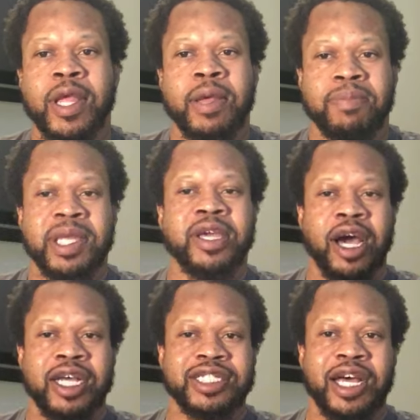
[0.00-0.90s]

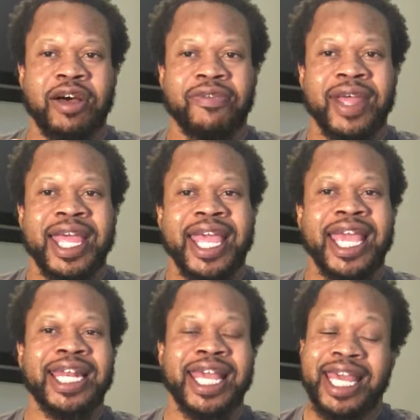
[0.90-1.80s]
because of
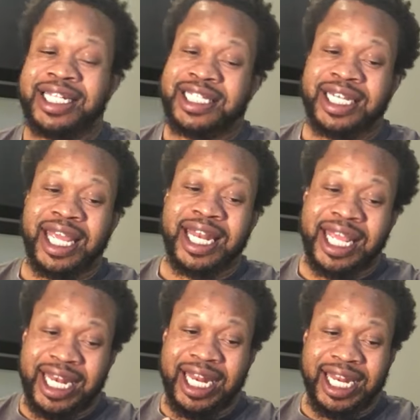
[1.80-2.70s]
an incident.
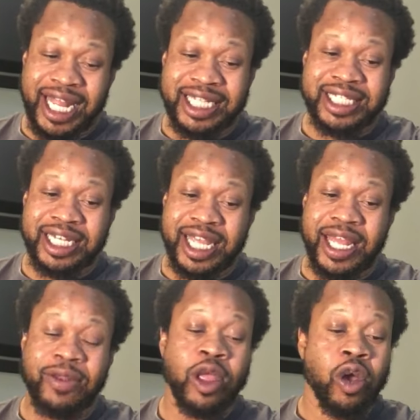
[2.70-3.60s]
And an
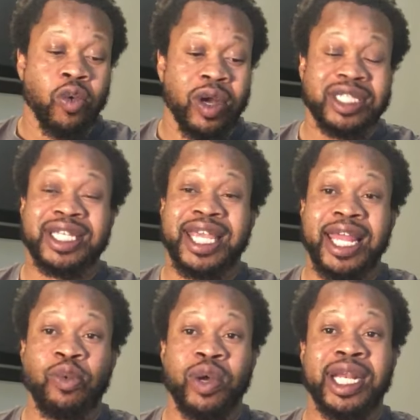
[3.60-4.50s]
incident, once
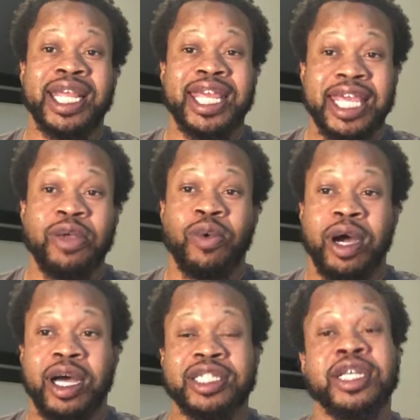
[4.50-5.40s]
again, when he
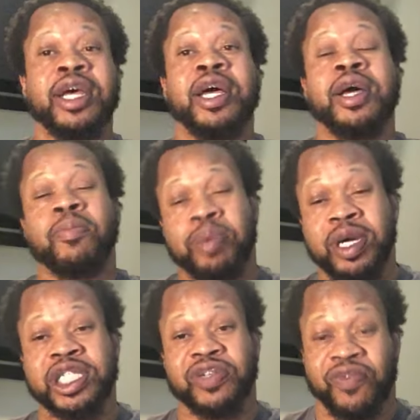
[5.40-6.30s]
was
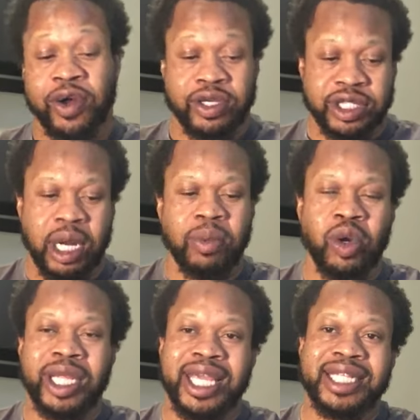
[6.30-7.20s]
pushed first. And I'm
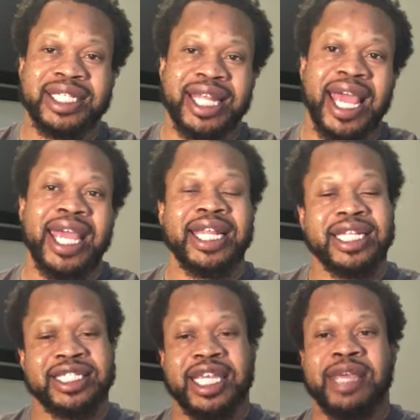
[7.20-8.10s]
going to get to that in
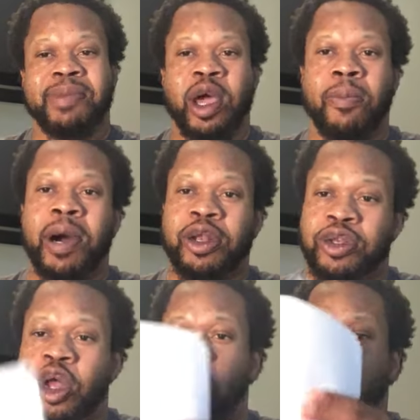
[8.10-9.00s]
this email. But
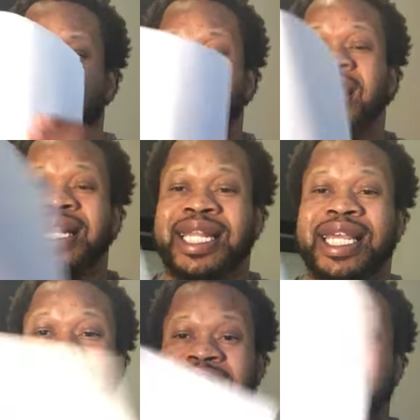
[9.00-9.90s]
nowhere in
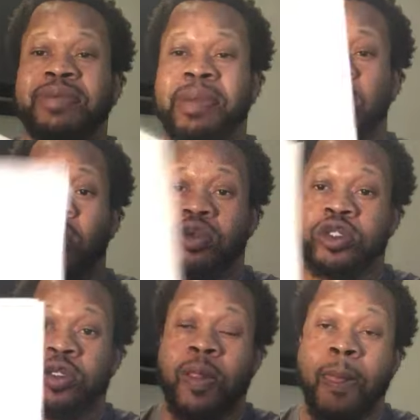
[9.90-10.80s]
these
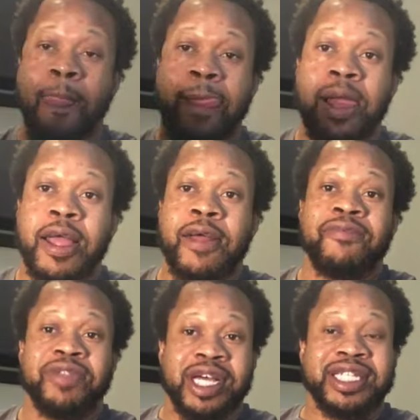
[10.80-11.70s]
emails
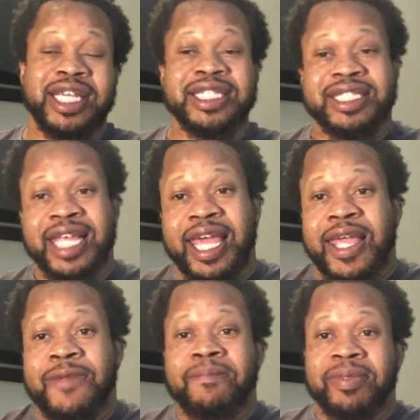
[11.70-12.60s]
does it
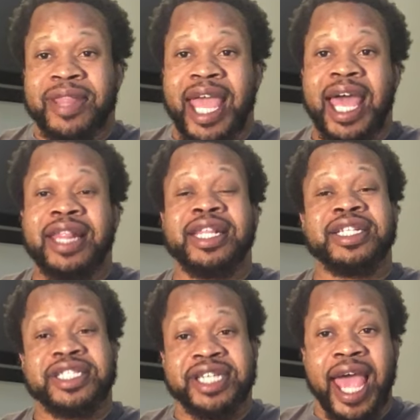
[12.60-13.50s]
say that the
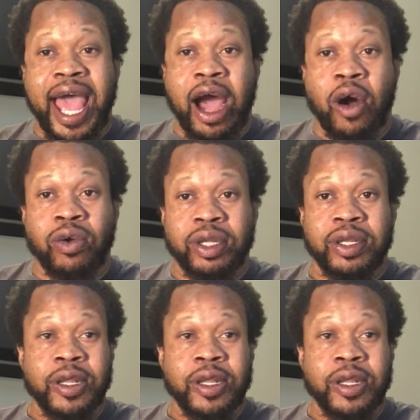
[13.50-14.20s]
child